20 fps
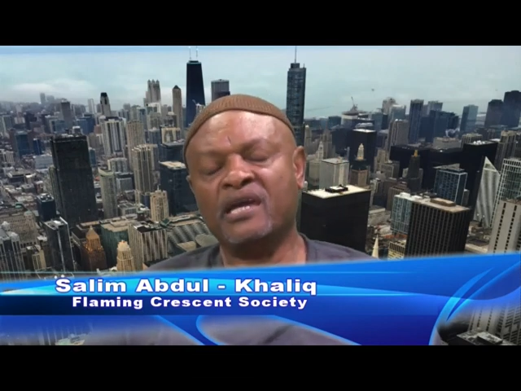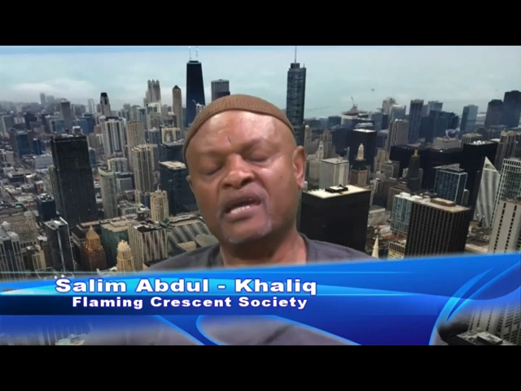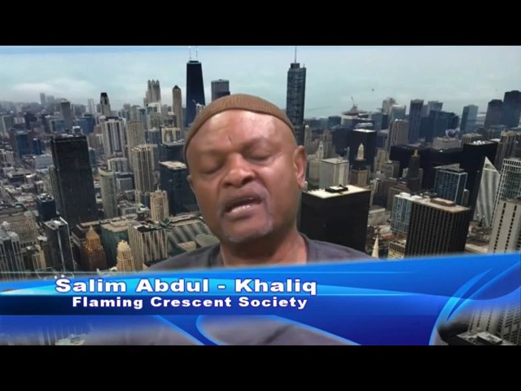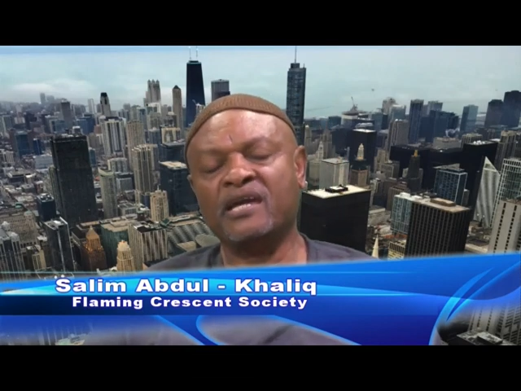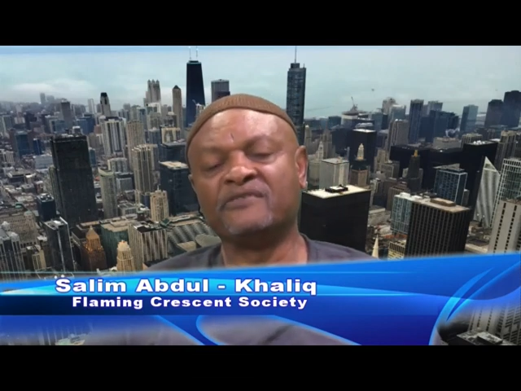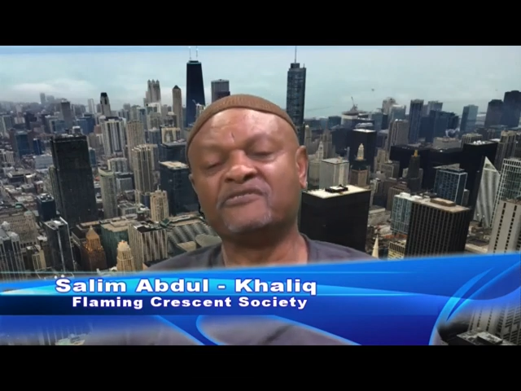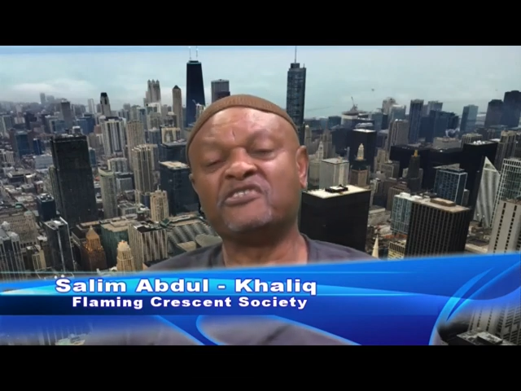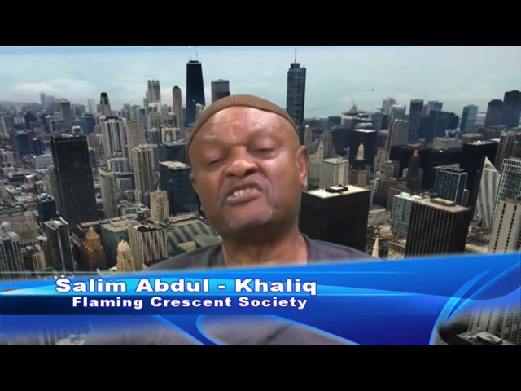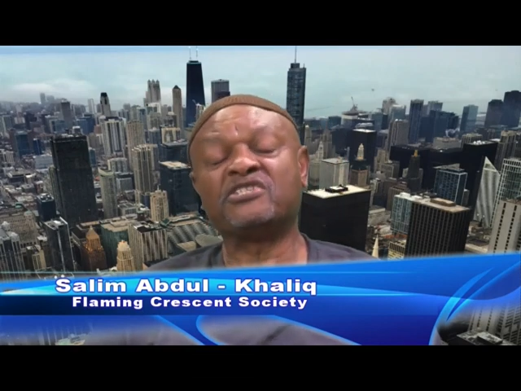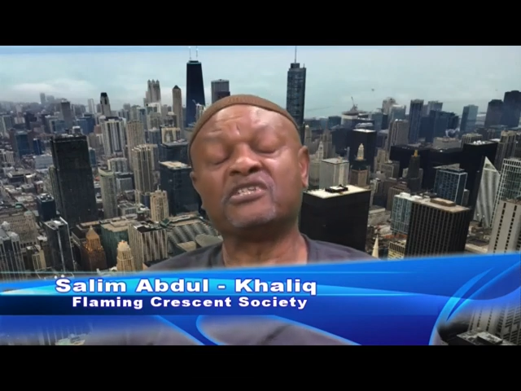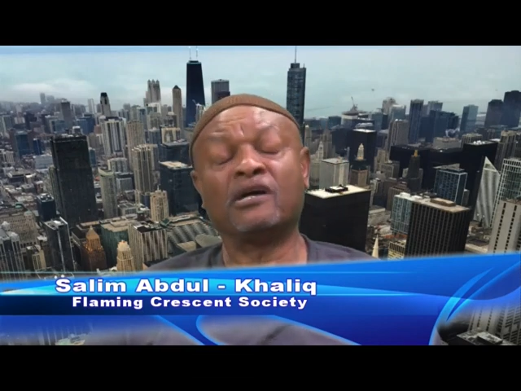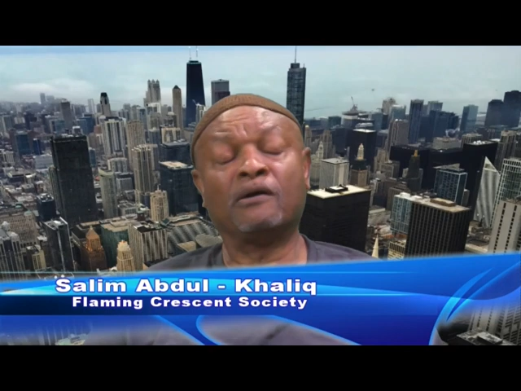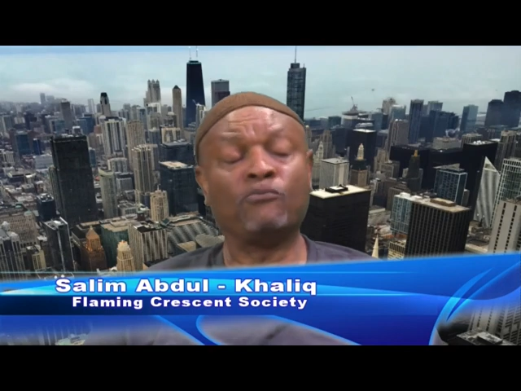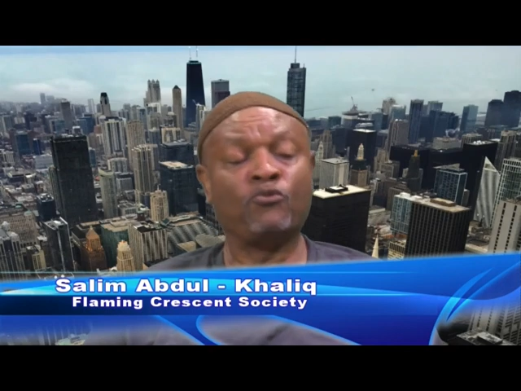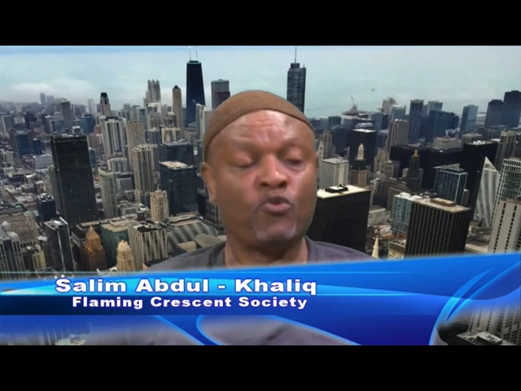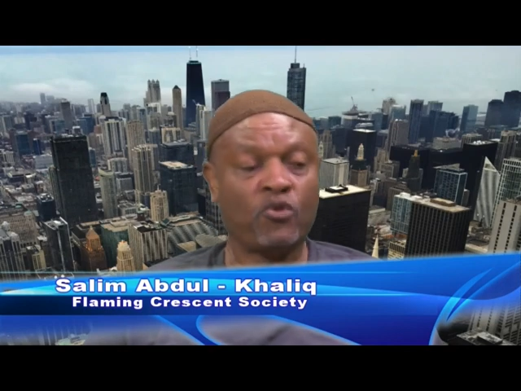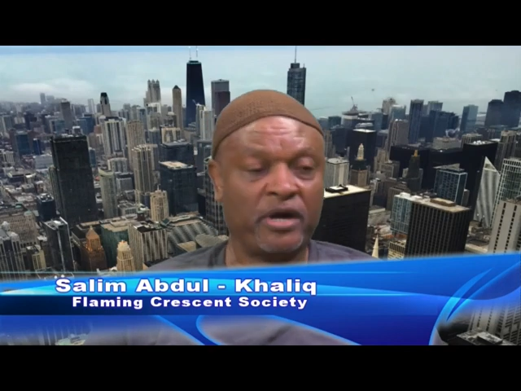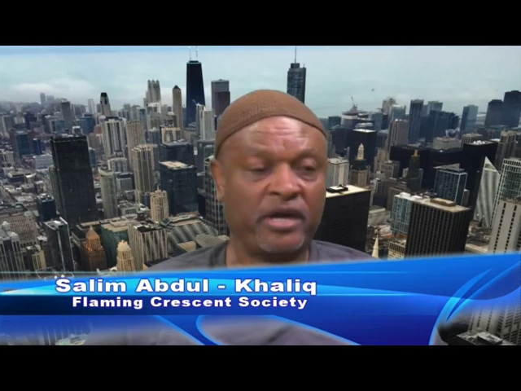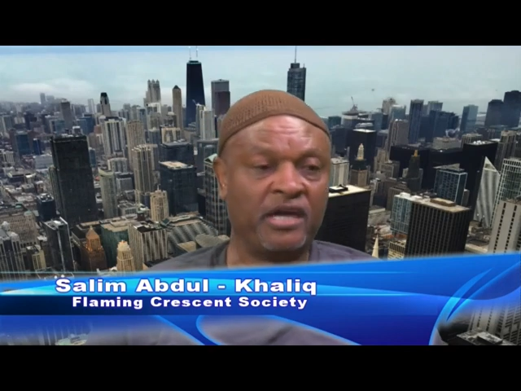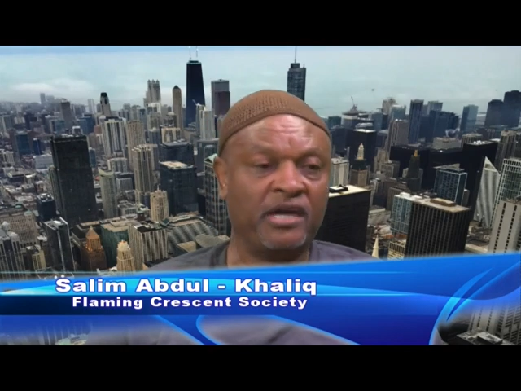in
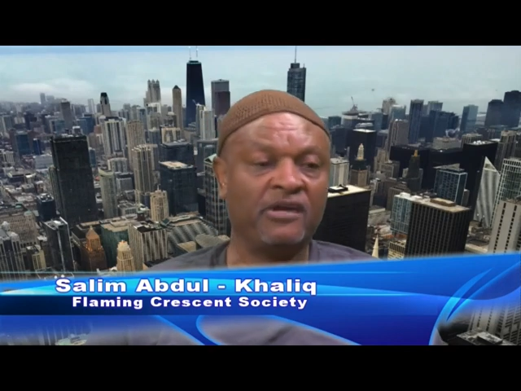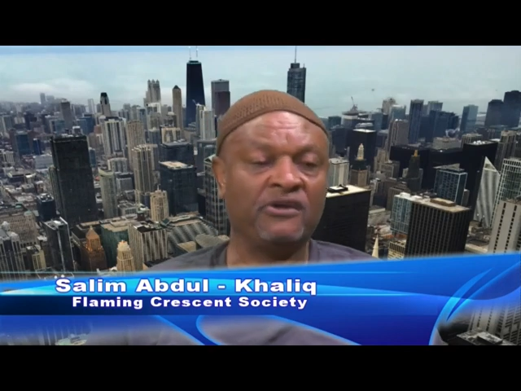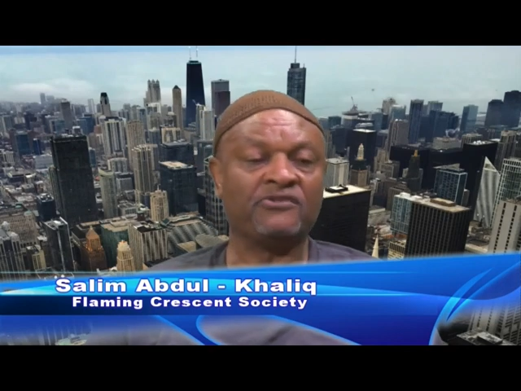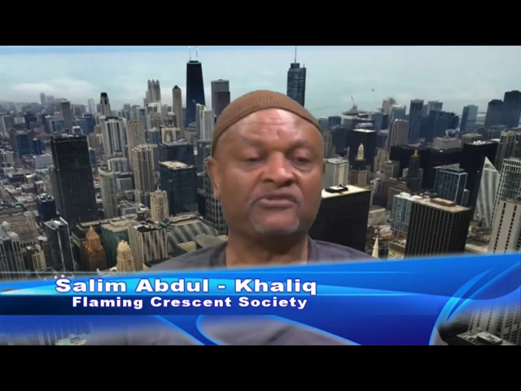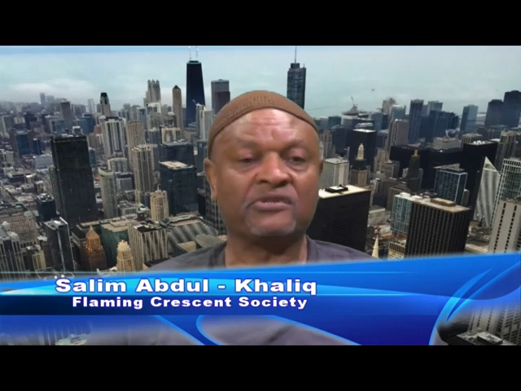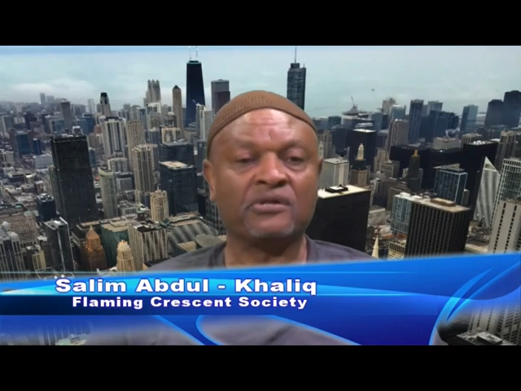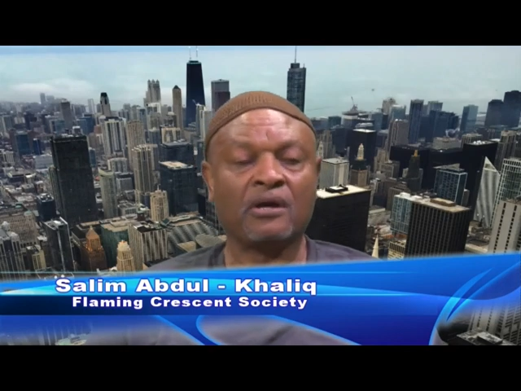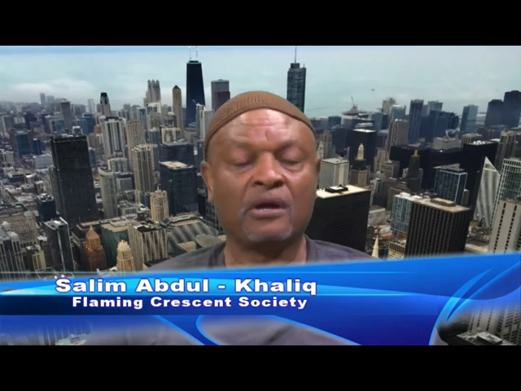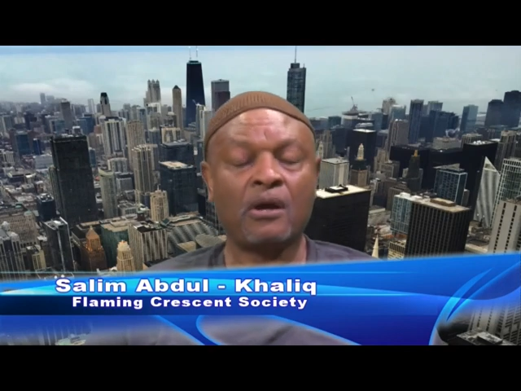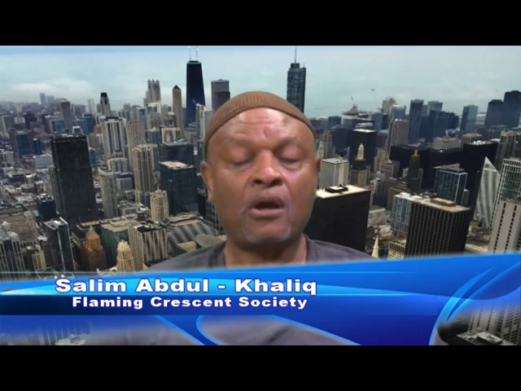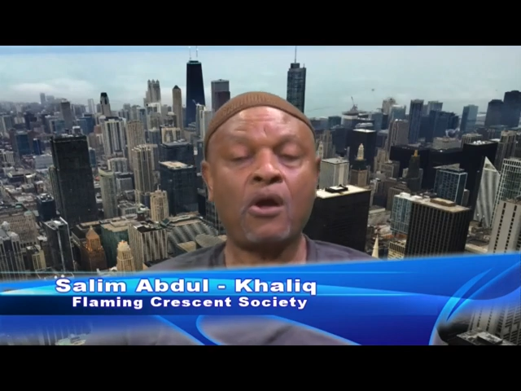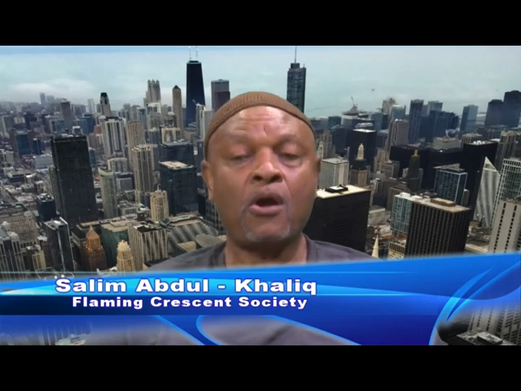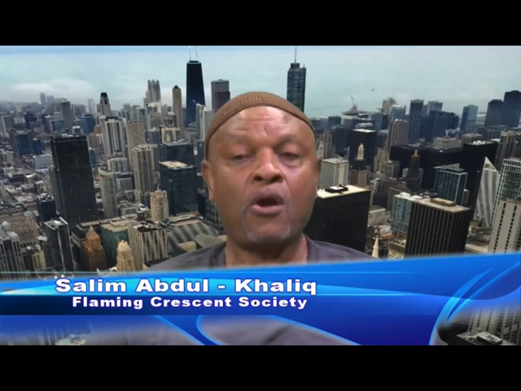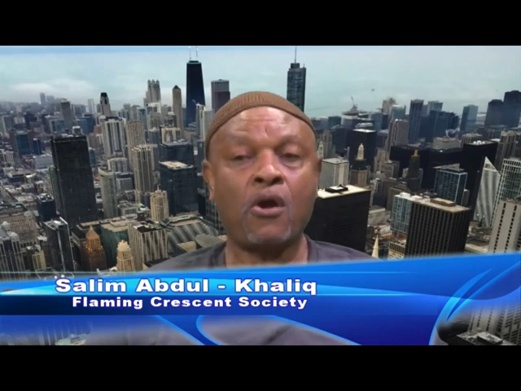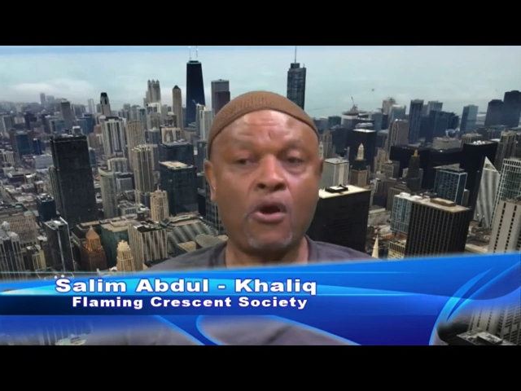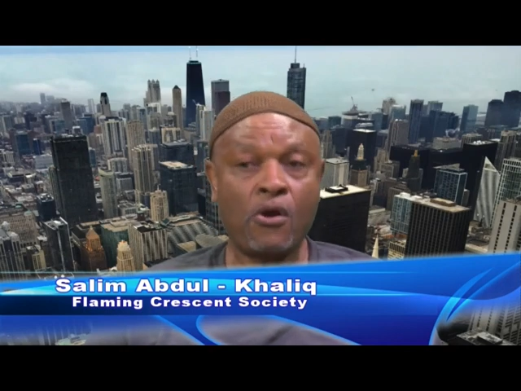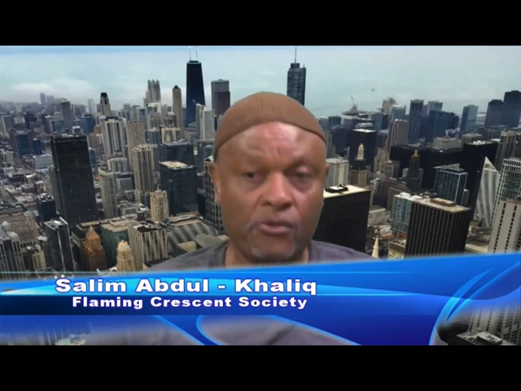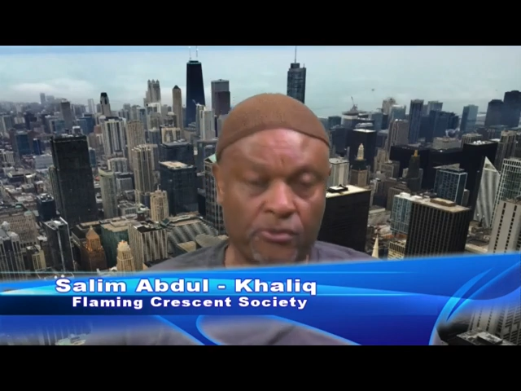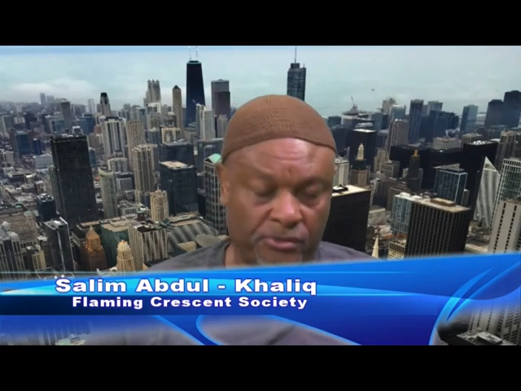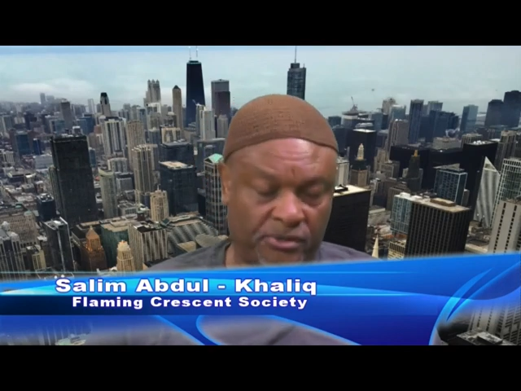some ways
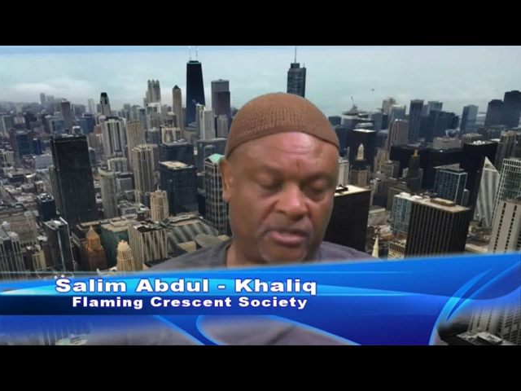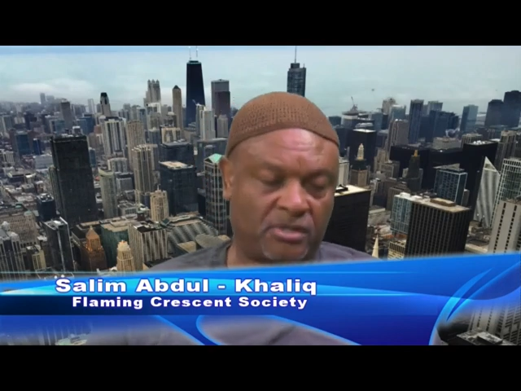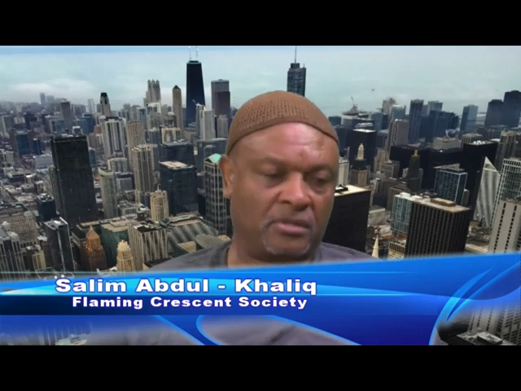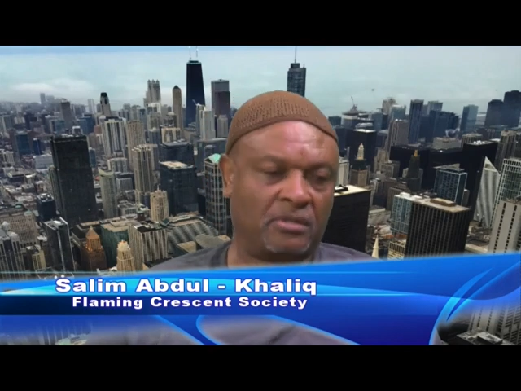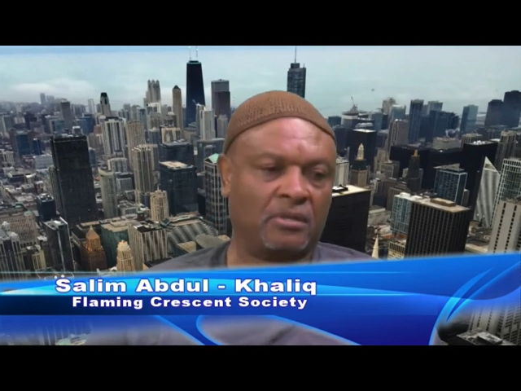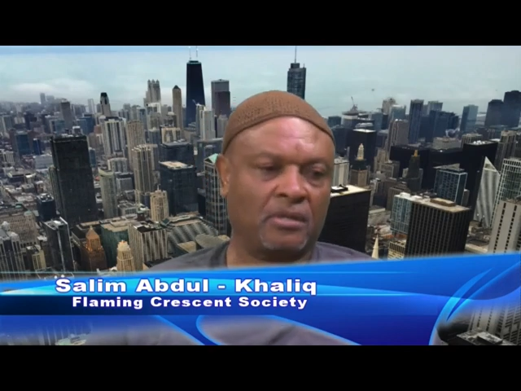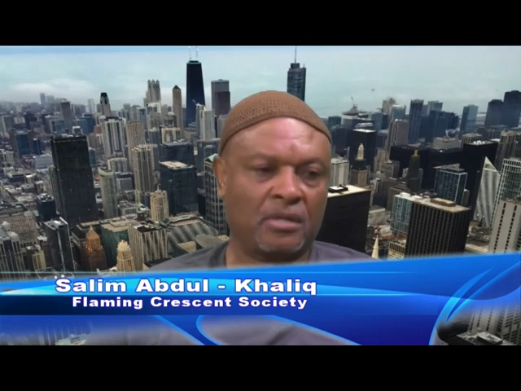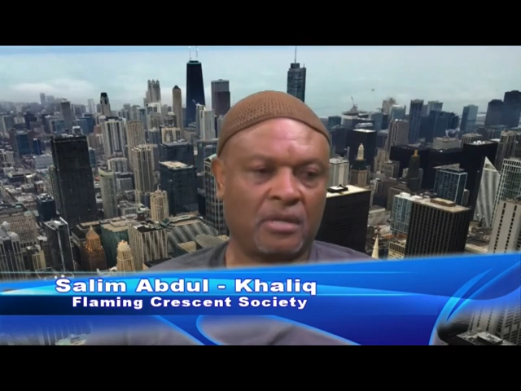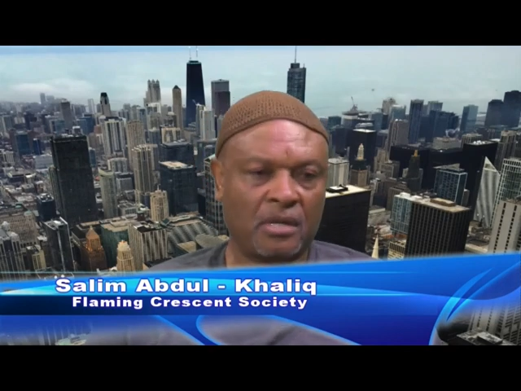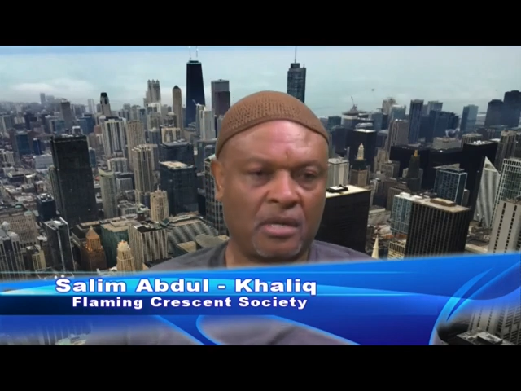hurt